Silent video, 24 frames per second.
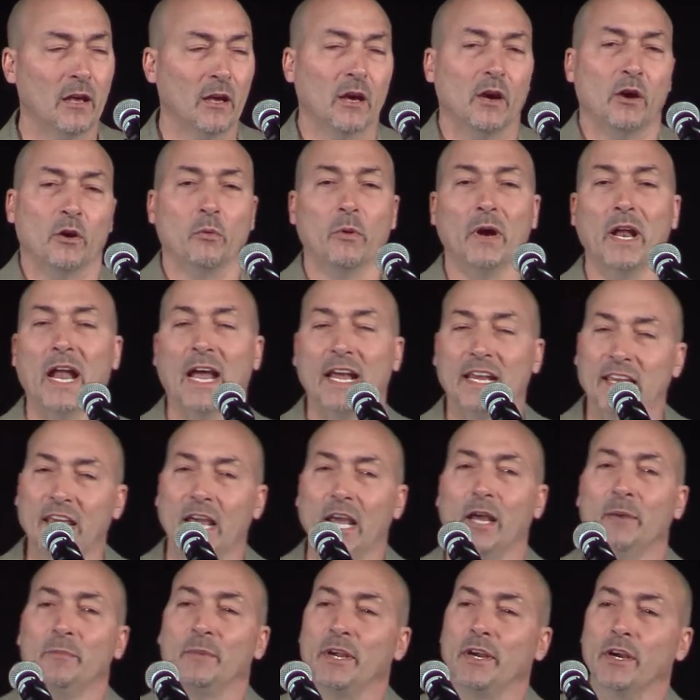When I
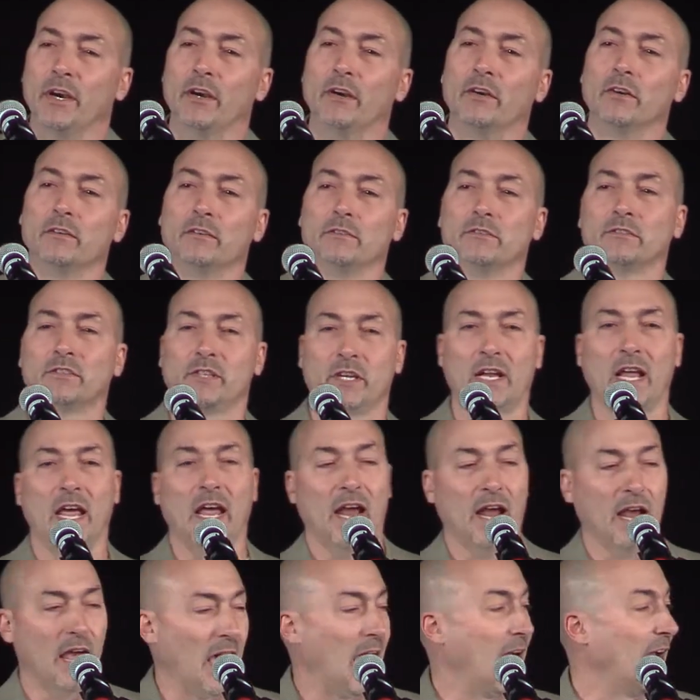came here
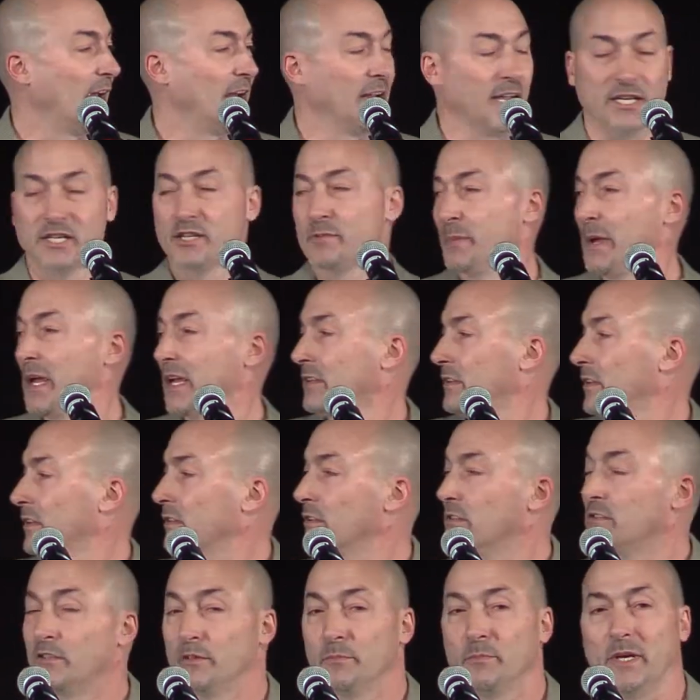today, I
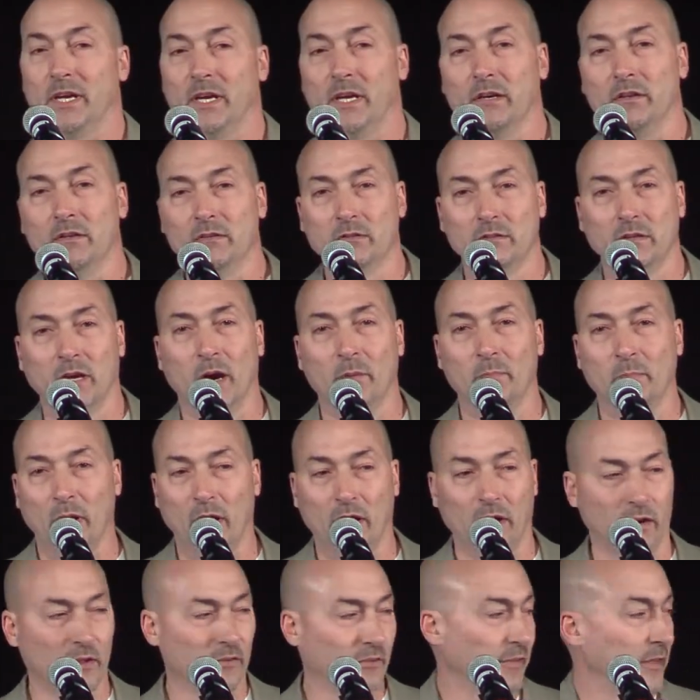expected to be a
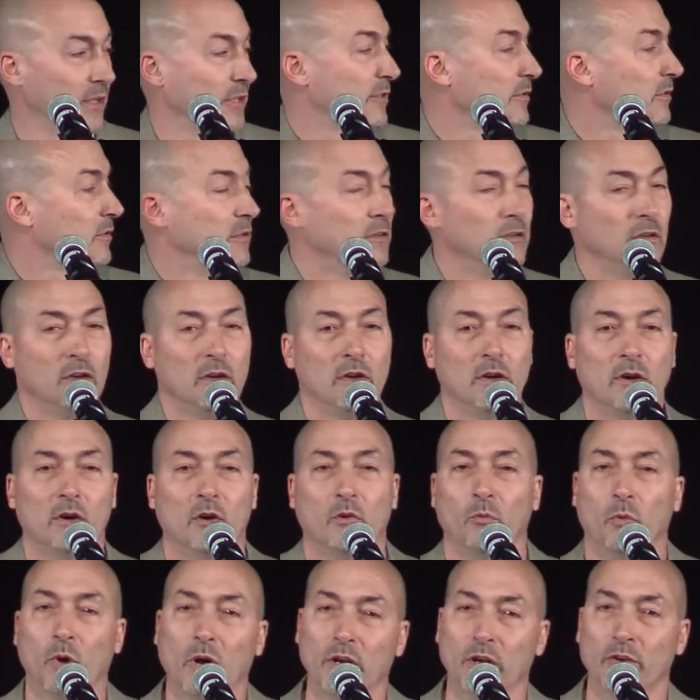part of this
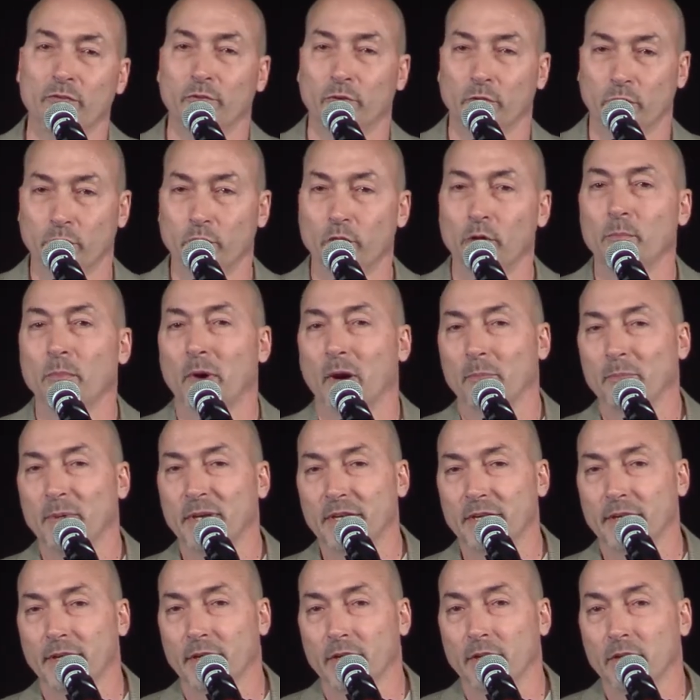wonderful group up
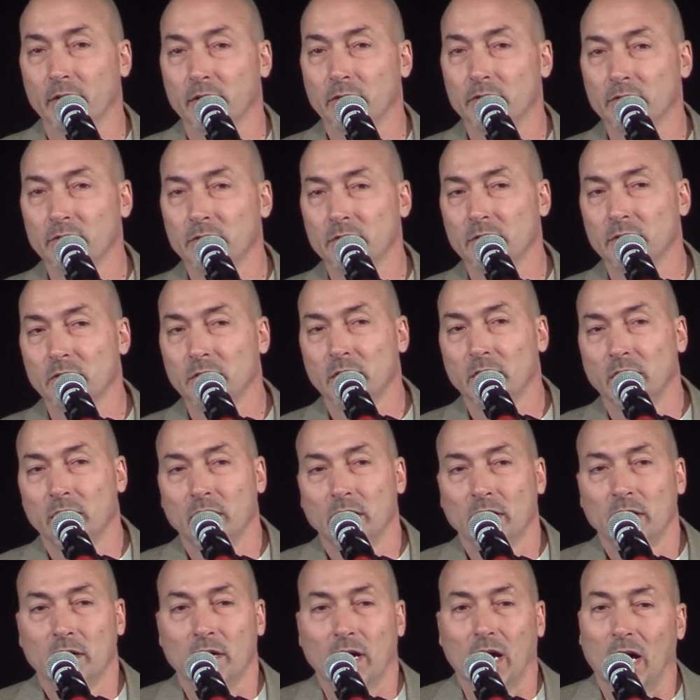here.
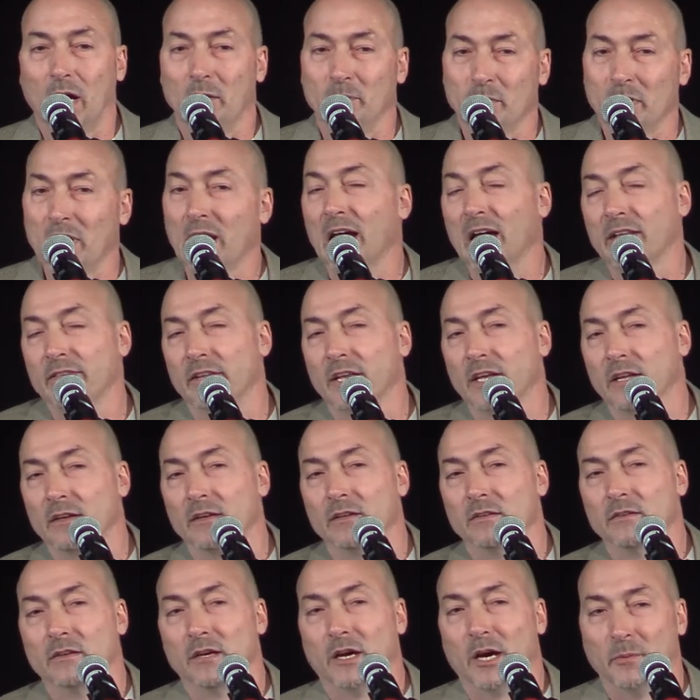I'm glad that
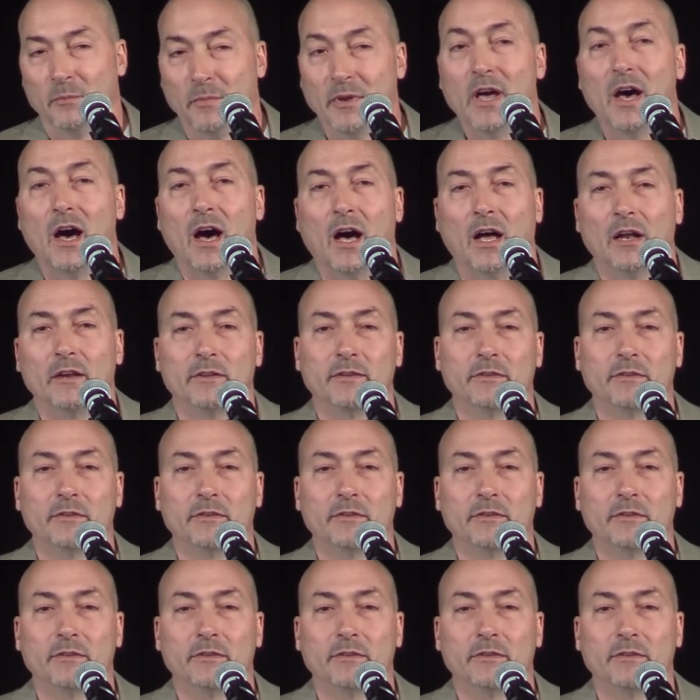I'm not